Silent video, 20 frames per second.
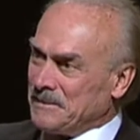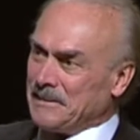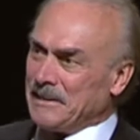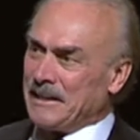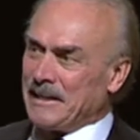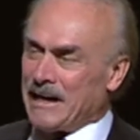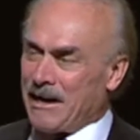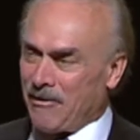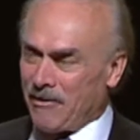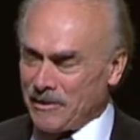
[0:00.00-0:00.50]

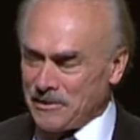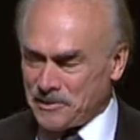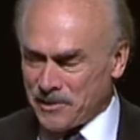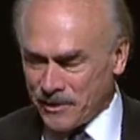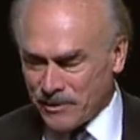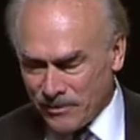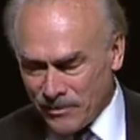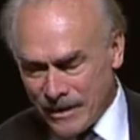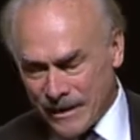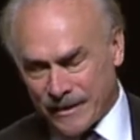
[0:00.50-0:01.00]
and how I
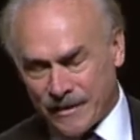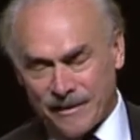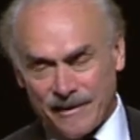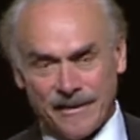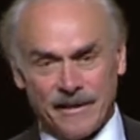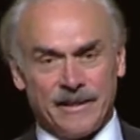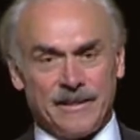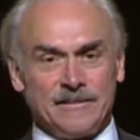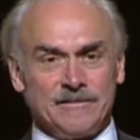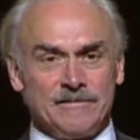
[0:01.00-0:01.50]

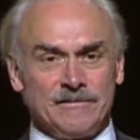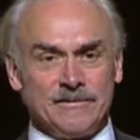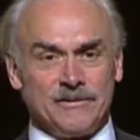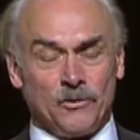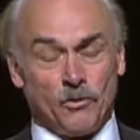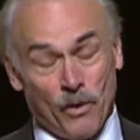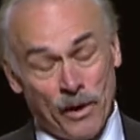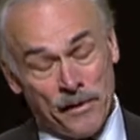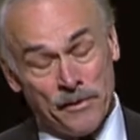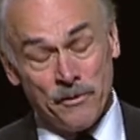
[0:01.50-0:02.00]
single-handedly
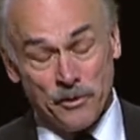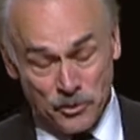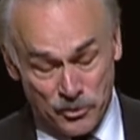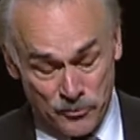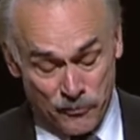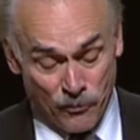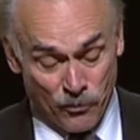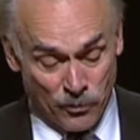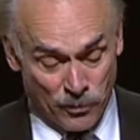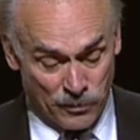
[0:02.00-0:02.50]
won those
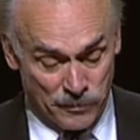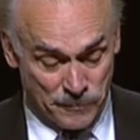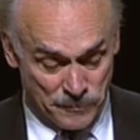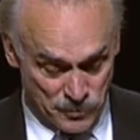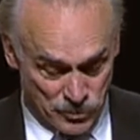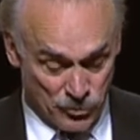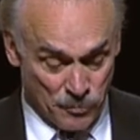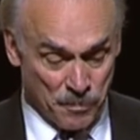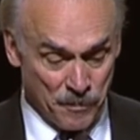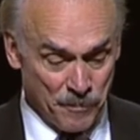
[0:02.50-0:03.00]
4
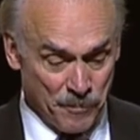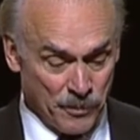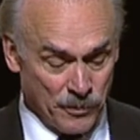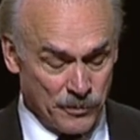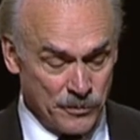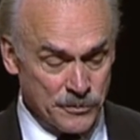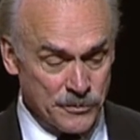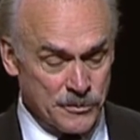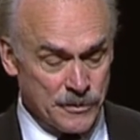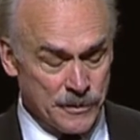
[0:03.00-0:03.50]
Super
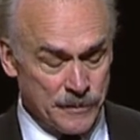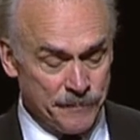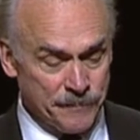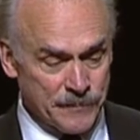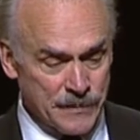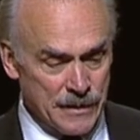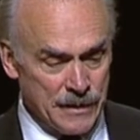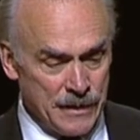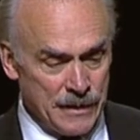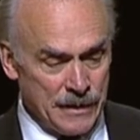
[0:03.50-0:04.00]
Bowls
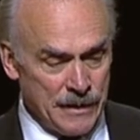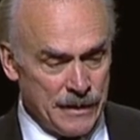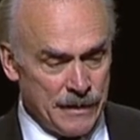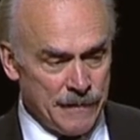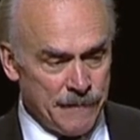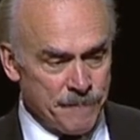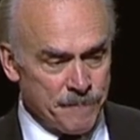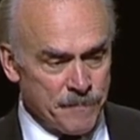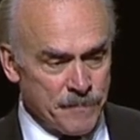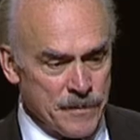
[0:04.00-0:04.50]

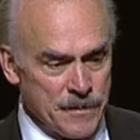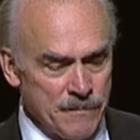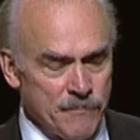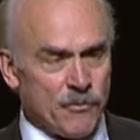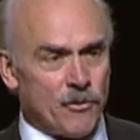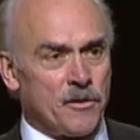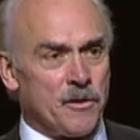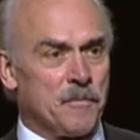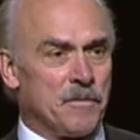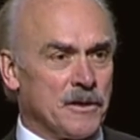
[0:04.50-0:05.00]

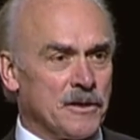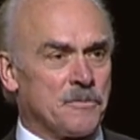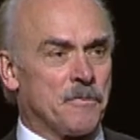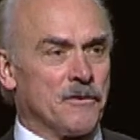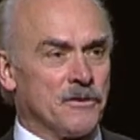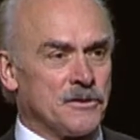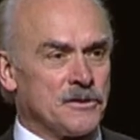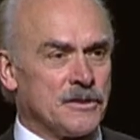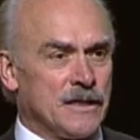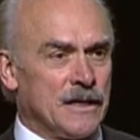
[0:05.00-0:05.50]
for the
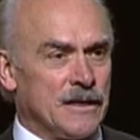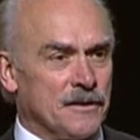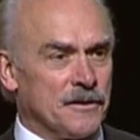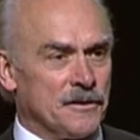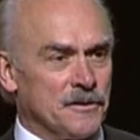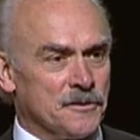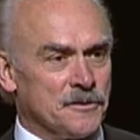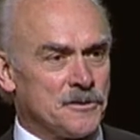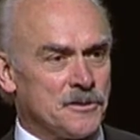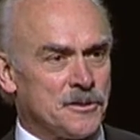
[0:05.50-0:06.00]
Pittsburgh
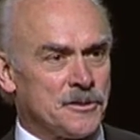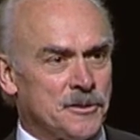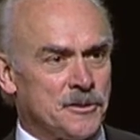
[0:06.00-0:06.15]
Steelers.